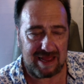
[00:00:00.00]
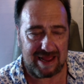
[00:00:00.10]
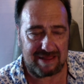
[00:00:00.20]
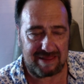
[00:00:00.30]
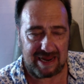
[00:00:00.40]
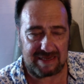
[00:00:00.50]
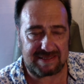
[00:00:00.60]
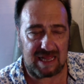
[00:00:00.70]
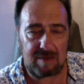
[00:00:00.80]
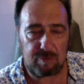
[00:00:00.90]
they
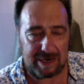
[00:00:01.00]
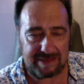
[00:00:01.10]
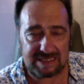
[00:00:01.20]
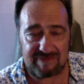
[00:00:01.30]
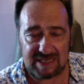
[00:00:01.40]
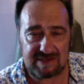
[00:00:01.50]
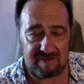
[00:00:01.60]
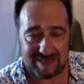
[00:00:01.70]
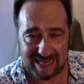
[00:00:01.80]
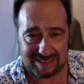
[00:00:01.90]
celebrate this Festival
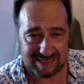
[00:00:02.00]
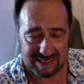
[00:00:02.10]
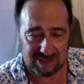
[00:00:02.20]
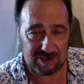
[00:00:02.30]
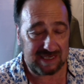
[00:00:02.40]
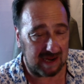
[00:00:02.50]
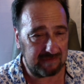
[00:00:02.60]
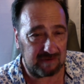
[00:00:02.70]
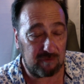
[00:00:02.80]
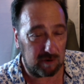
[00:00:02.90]
of Ancestors
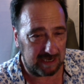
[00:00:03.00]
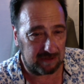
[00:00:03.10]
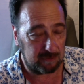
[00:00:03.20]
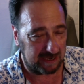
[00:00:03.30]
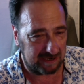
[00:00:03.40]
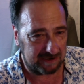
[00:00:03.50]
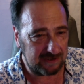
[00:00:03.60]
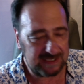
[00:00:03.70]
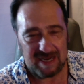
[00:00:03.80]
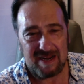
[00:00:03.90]
every 43
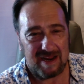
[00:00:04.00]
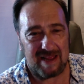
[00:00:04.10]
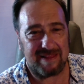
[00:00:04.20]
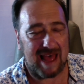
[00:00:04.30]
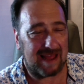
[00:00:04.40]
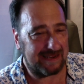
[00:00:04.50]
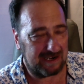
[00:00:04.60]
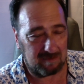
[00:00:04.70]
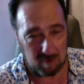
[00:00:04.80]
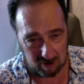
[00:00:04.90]
years, and that
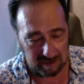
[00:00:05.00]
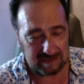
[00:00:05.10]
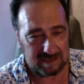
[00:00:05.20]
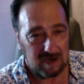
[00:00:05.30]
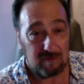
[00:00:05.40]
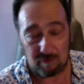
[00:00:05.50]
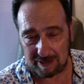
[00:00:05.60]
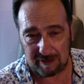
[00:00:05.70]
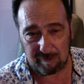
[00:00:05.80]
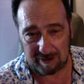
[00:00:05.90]
year marked
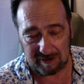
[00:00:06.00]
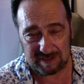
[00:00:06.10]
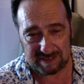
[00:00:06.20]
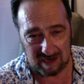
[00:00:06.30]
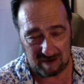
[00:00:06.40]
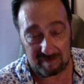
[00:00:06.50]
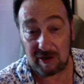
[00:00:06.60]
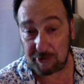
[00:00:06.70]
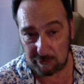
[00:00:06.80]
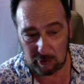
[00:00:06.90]
43 years of A
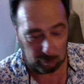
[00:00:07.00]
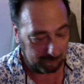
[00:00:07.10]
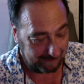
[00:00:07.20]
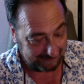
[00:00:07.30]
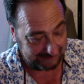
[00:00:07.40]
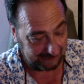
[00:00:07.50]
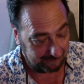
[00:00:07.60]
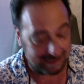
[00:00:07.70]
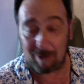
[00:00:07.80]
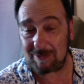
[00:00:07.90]
New Hope. So
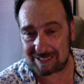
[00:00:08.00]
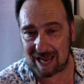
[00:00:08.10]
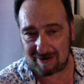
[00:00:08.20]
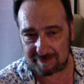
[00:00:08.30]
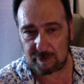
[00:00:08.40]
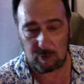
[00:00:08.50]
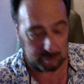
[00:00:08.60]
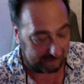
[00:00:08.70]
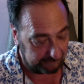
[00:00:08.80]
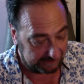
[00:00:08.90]
that was kind of a cool
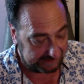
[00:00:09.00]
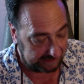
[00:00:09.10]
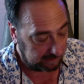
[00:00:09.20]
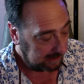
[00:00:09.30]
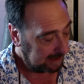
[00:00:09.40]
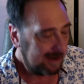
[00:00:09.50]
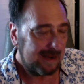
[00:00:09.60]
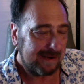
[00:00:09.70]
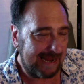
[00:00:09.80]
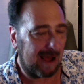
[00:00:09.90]
reference there.
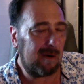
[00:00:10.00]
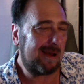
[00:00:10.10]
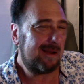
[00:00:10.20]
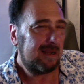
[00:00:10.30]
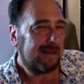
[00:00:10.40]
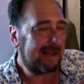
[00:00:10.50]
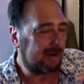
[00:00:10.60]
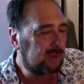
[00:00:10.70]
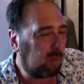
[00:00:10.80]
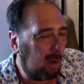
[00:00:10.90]
Now,
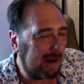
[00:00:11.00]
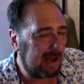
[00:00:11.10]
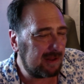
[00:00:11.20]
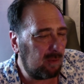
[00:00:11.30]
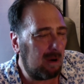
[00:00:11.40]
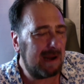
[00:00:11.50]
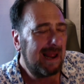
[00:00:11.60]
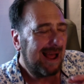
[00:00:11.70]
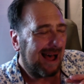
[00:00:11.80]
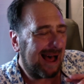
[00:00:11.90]
there's one other one.
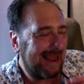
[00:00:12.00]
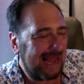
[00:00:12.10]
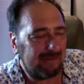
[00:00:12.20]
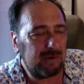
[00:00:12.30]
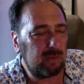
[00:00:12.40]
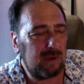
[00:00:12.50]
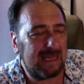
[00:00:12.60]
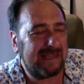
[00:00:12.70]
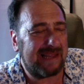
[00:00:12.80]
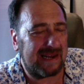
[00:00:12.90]
I haven't
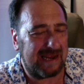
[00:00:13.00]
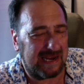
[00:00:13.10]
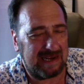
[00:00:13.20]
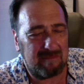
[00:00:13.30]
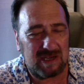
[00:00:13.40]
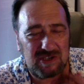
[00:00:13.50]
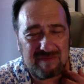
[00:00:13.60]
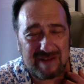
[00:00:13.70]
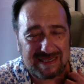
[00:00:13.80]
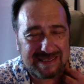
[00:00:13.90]
really done any much
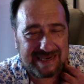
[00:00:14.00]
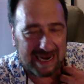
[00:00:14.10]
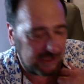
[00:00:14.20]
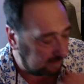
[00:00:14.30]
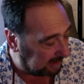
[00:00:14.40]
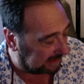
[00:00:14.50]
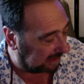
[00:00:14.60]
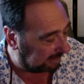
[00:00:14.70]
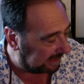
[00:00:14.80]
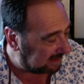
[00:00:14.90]
investigation, but
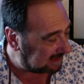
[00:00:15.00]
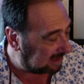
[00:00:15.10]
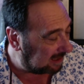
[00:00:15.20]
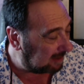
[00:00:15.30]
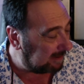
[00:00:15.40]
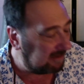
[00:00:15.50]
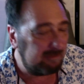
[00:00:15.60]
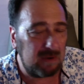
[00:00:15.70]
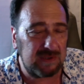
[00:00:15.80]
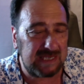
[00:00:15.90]
there is a little bit of
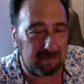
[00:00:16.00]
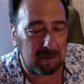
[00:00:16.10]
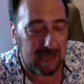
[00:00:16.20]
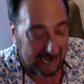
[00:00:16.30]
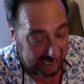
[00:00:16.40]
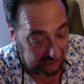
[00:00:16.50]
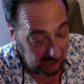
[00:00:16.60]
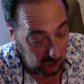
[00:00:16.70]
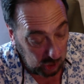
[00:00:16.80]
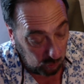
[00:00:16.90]
music played
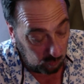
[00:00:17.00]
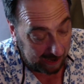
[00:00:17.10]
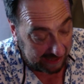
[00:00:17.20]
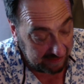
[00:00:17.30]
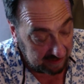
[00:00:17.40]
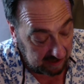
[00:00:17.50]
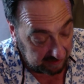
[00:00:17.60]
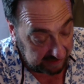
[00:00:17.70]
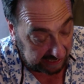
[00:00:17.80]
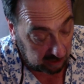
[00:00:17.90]
when
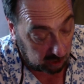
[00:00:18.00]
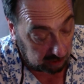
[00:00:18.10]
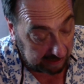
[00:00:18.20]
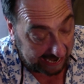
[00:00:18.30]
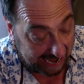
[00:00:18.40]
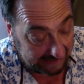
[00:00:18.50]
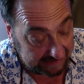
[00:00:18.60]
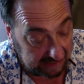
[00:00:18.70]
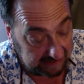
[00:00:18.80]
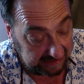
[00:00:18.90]
they are at
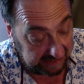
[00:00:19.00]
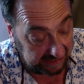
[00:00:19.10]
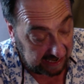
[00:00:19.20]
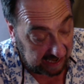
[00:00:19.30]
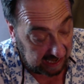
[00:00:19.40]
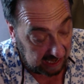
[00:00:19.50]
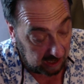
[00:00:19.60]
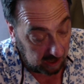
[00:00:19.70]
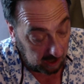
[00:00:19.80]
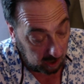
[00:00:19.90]
the
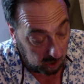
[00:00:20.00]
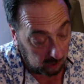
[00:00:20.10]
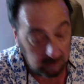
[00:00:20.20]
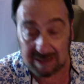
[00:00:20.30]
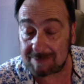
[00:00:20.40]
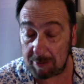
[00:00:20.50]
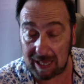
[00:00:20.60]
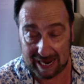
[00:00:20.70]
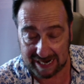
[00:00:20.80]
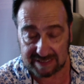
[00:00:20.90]
Oma's
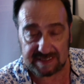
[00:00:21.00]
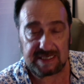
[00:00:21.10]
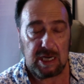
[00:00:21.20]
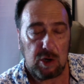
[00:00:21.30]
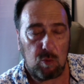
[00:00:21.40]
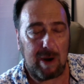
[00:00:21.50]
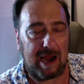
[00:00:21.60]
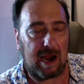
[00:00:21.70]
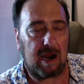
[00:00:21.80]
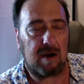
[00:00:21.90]
place,
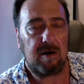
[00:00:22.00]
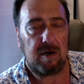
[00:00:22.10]
where